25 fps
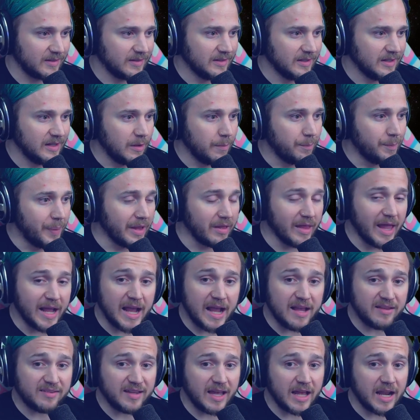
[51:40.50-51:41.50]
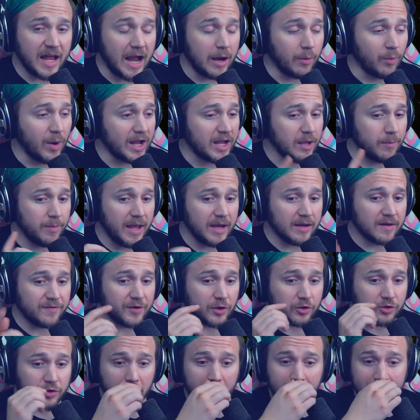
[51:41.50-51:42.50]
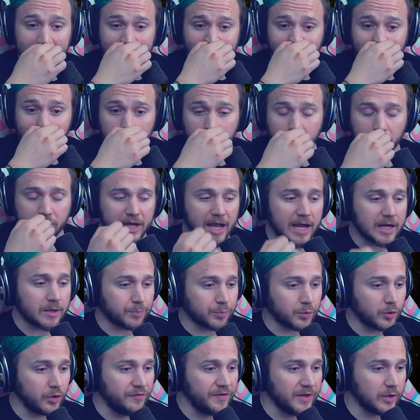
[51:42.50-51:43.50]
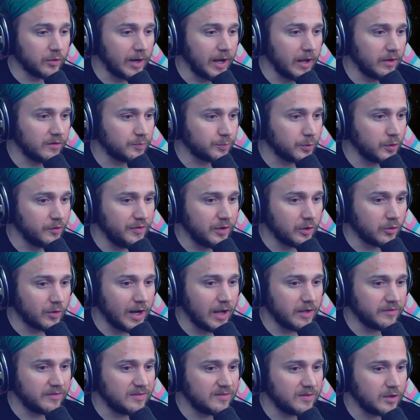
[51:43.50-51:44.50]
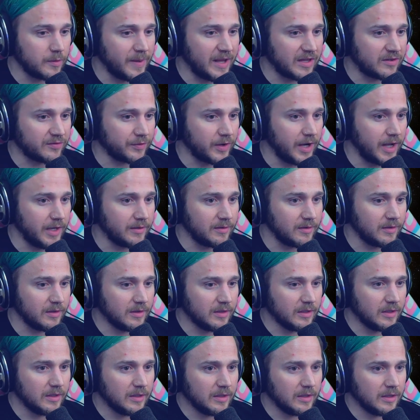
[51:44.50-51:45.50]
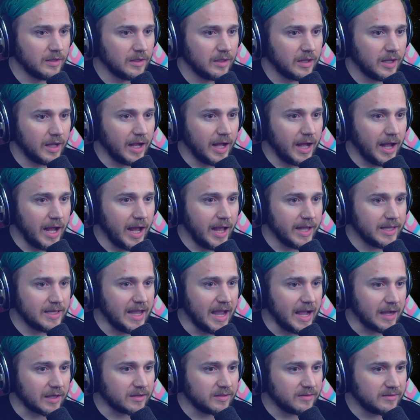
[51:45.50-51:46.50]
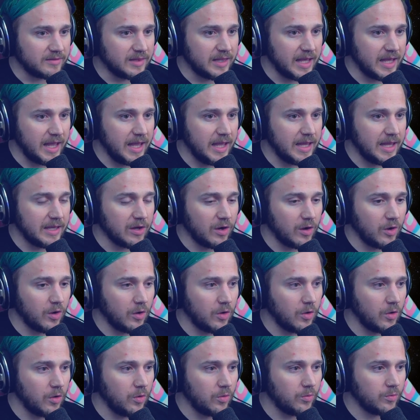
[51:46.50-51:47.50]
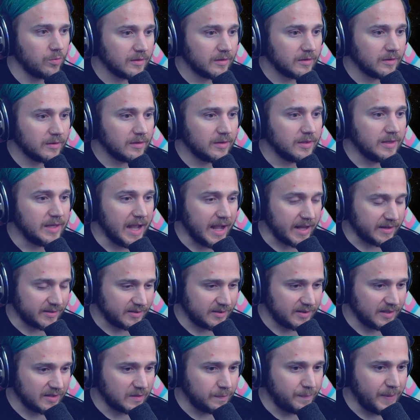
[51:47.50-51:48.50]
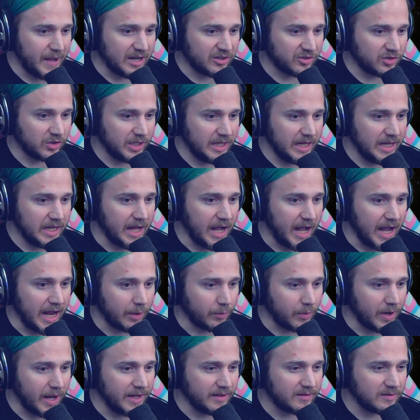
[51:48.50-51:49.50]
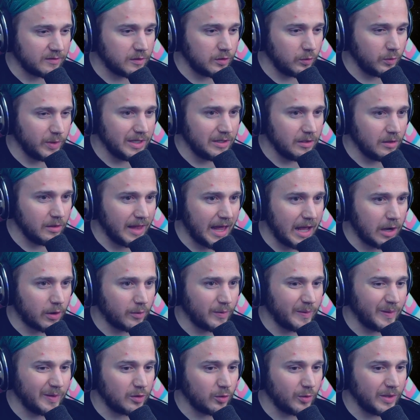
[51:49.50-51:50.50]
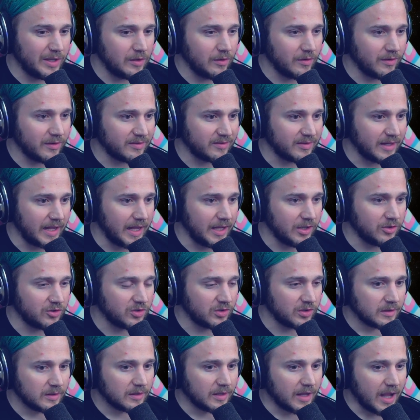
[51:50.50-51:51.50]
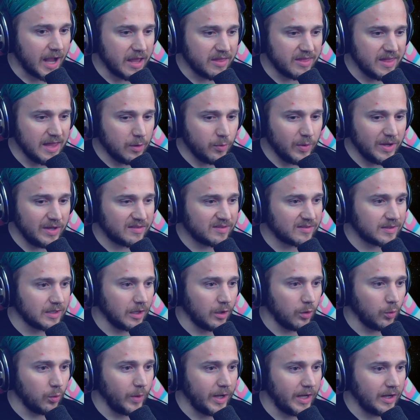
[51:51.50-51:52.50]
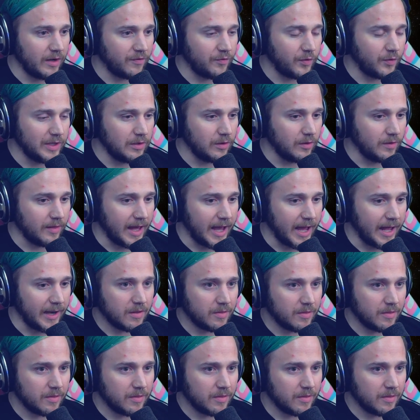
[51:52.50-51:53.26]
But like I said, I recommend if you're trying out a new deck, Proving Grounds. Proving Grounds is your best friend. Yeah, because they go, yes, especially in high ranks. Do we do that or do we do the Sage? I think we still win if we do that.